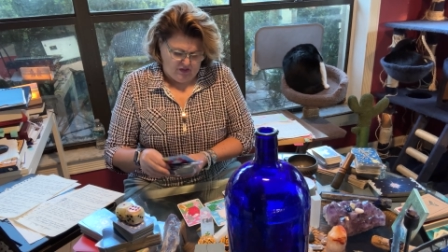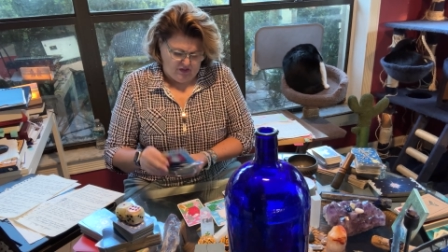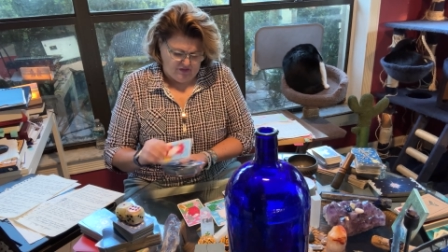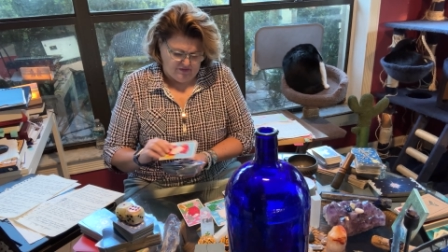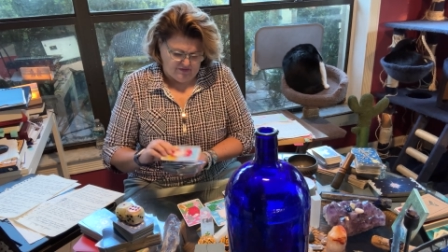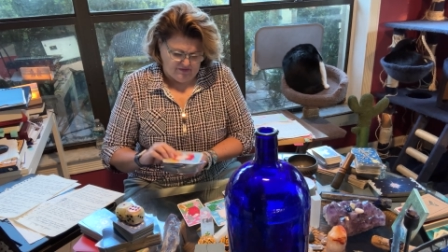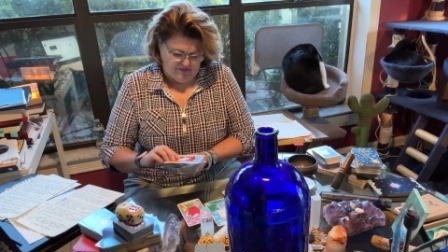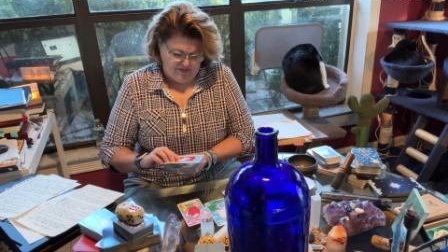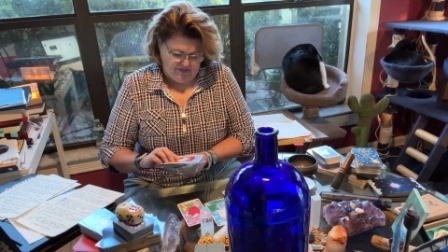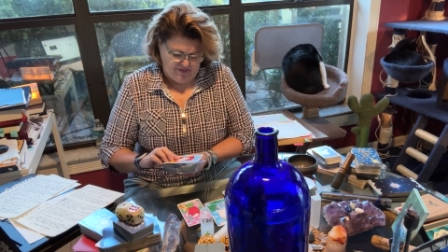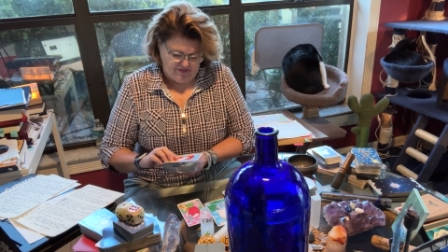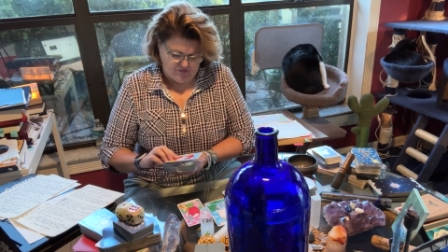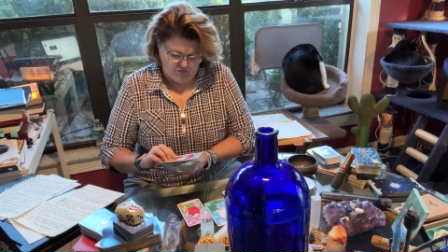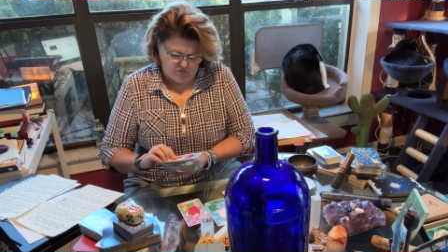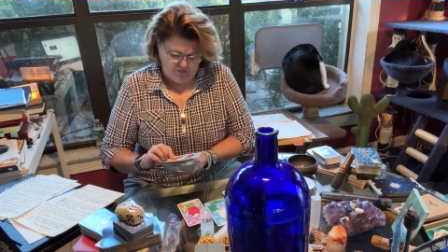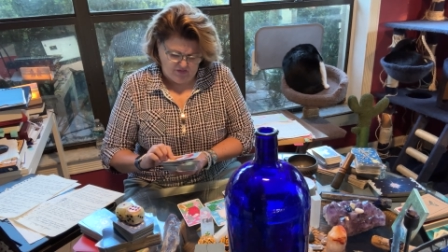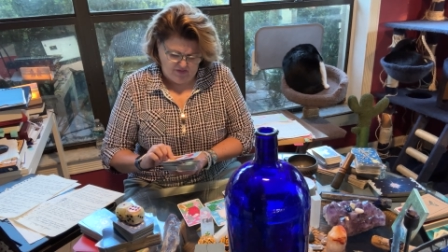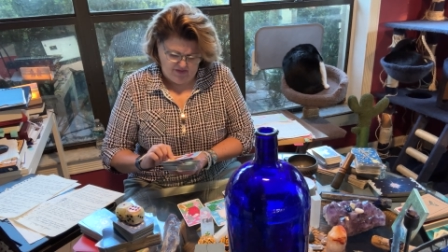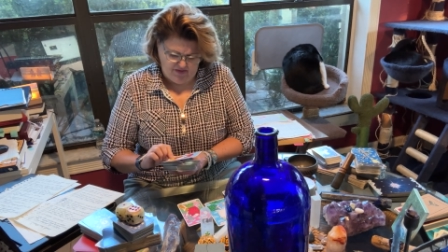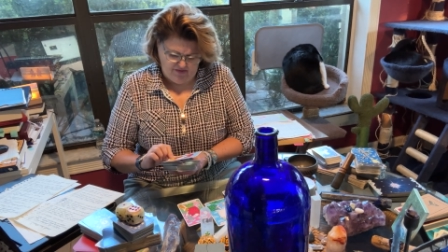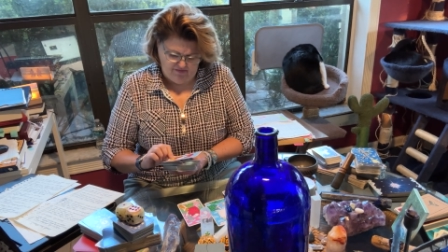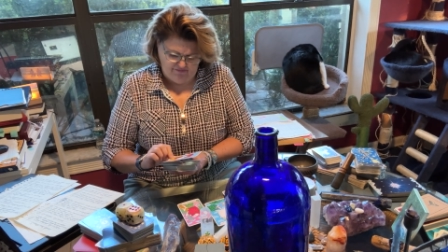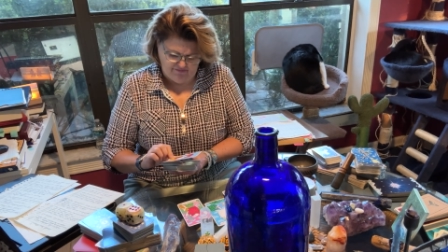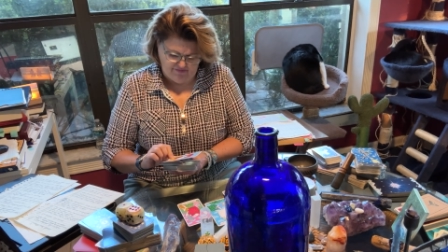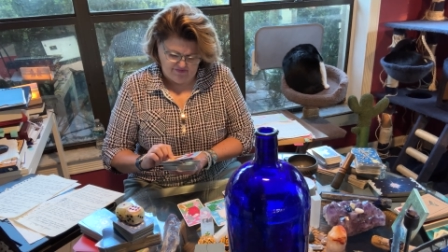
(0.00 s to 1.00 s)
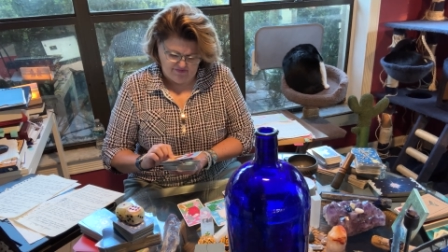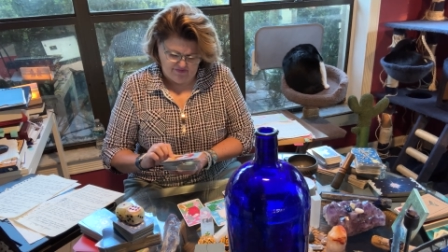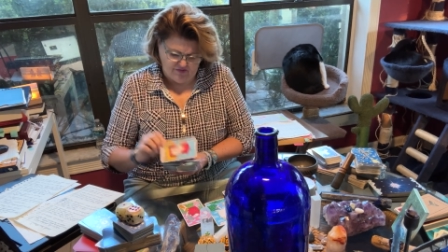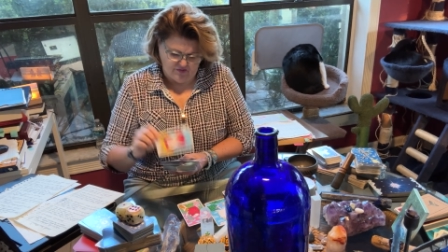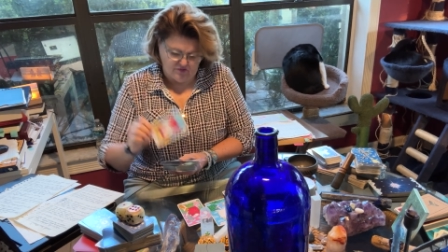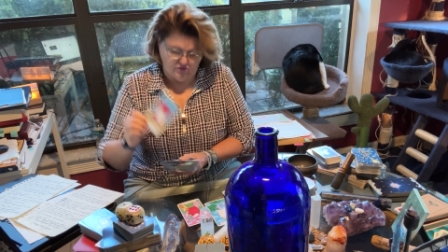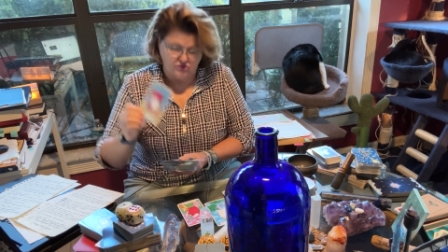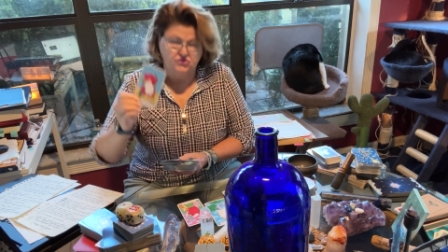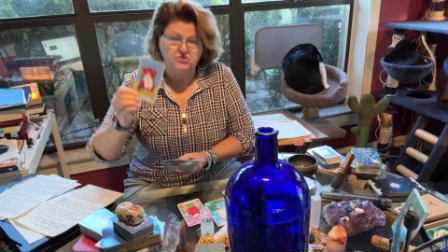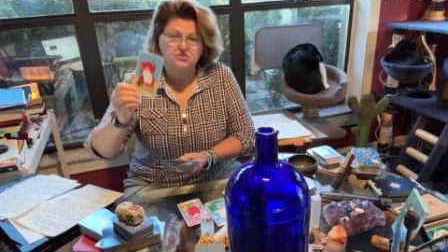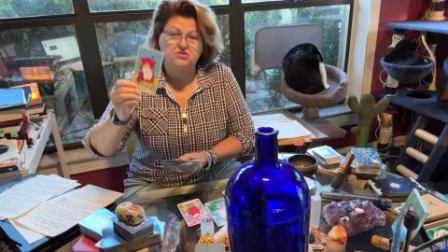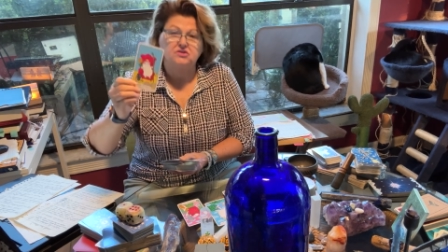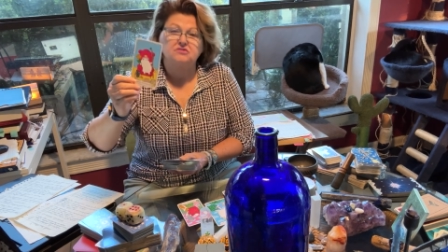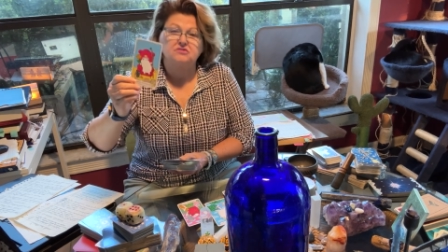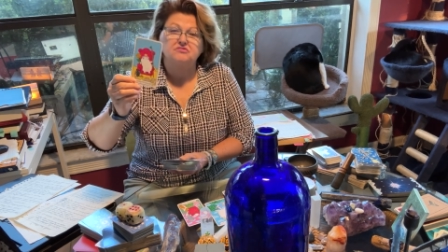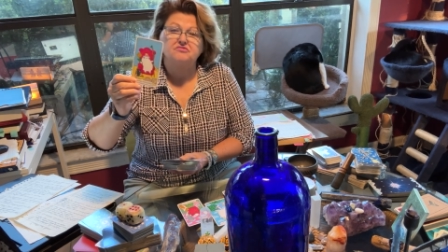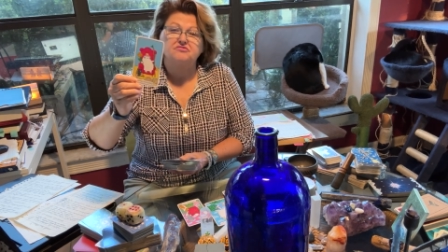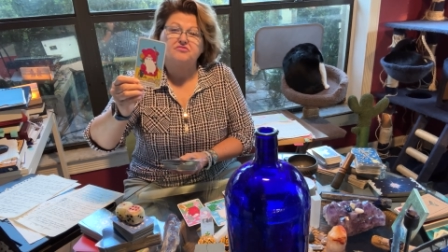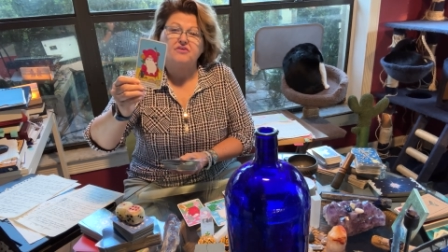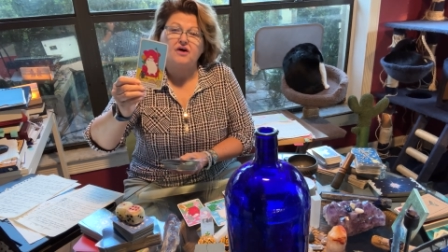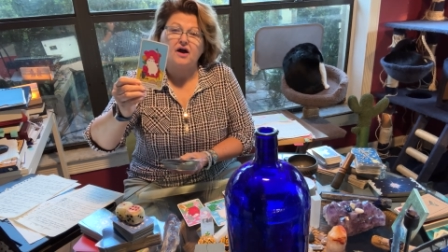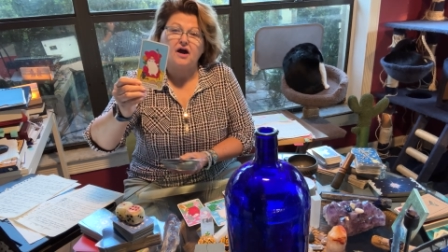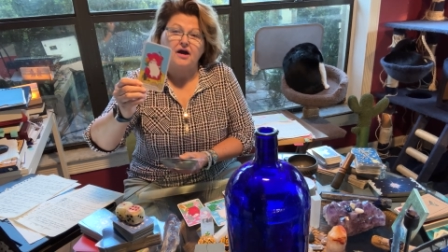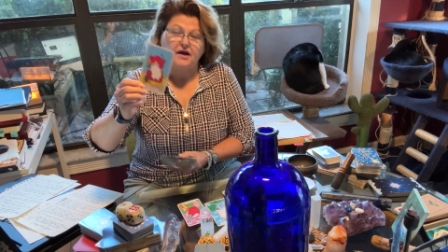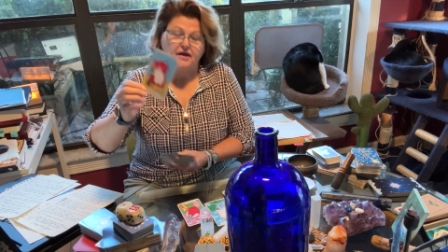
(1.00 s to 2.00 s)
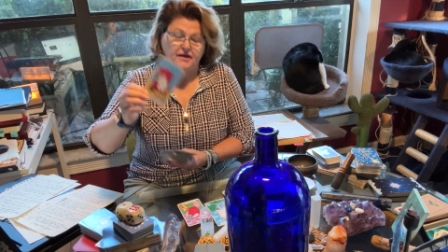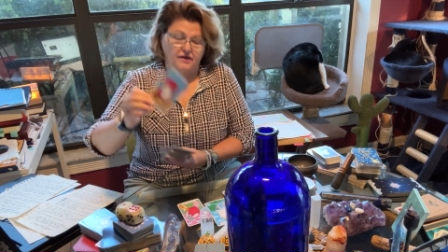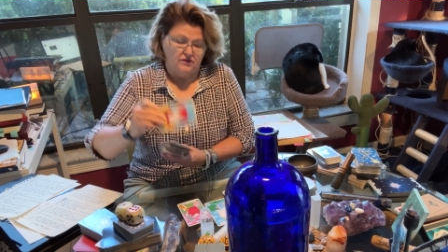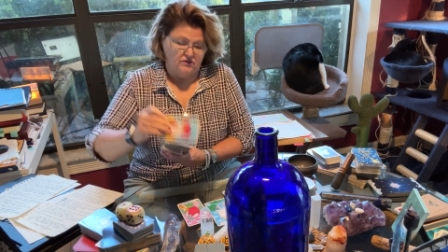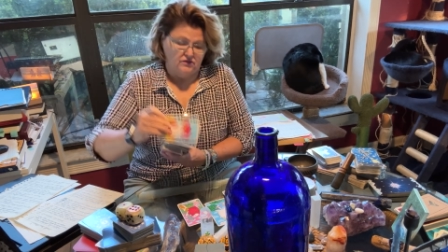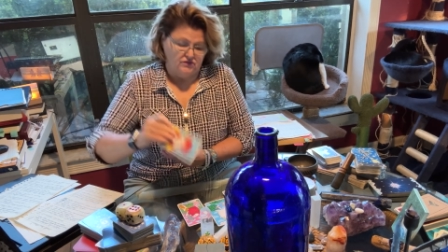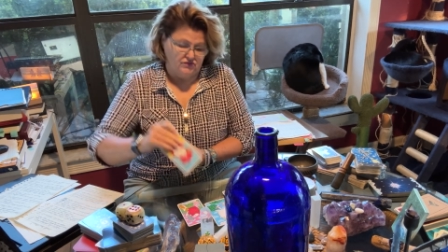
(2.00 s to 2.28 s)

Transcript: Next, we have the energy of fire.